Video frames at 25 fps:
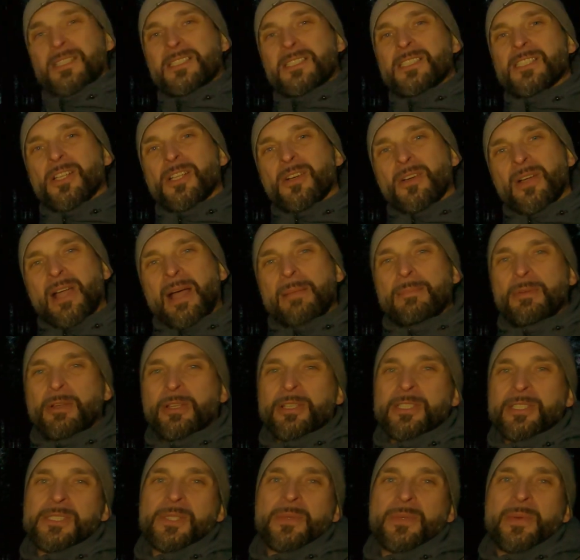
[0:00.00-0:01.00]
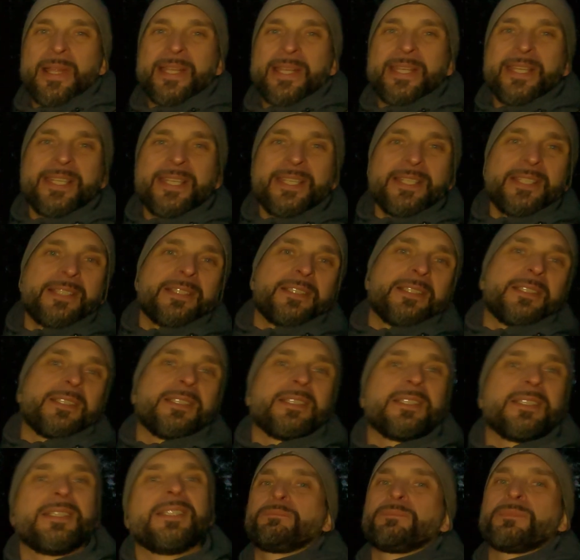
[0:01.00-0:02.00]
So hammock is ready.
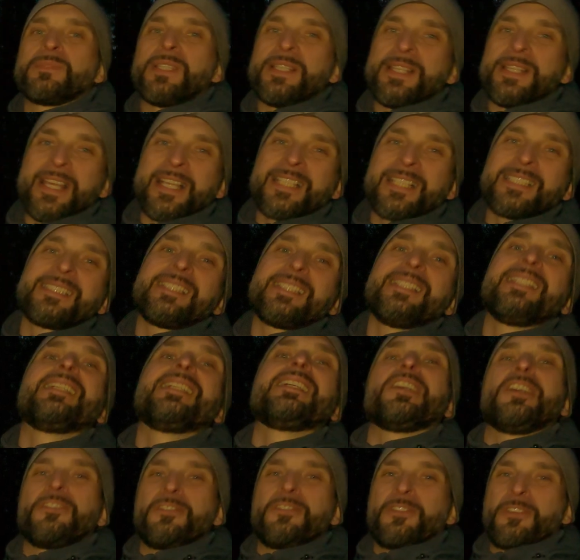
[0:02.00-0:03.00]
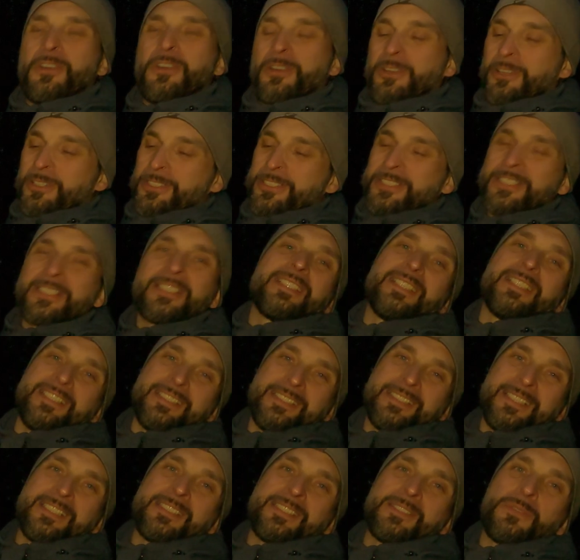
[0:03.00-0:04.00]
The next, of course, is
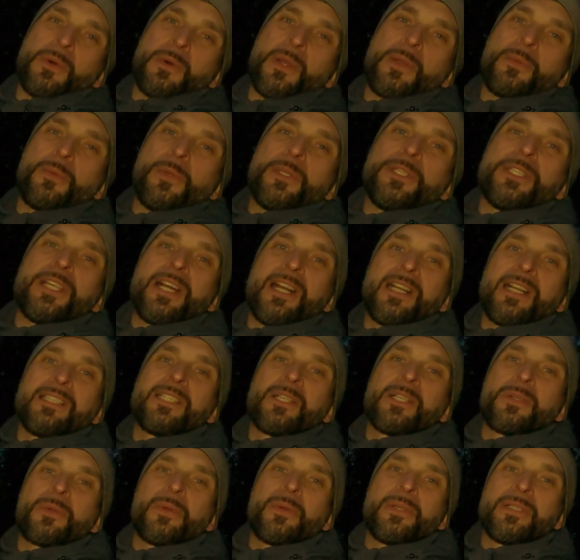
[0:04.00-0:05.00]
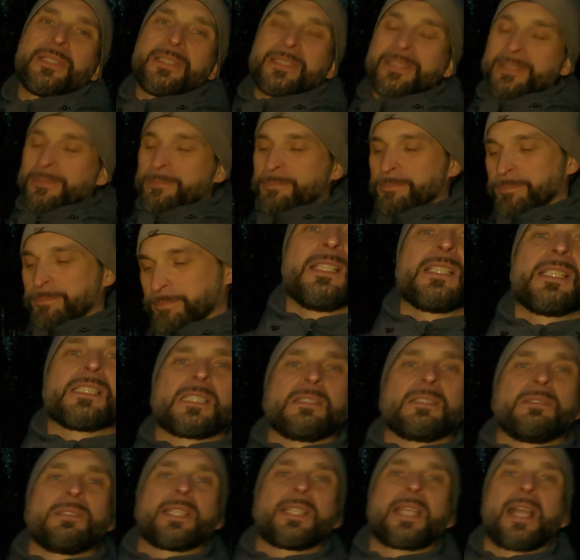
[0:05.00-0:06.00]
this Onewind underquilt.
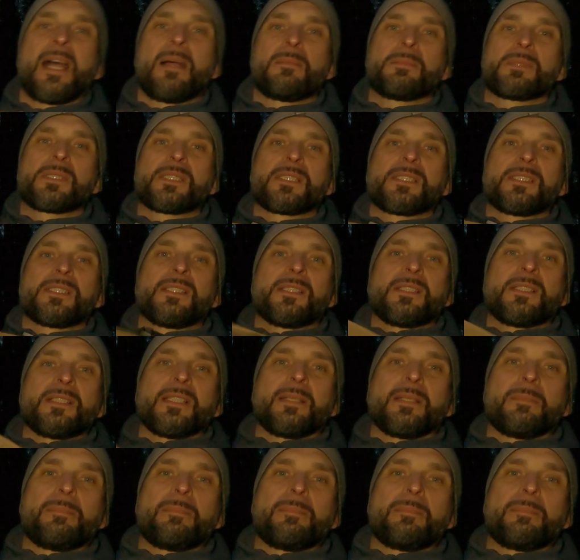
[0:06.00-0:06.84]
So it comes in a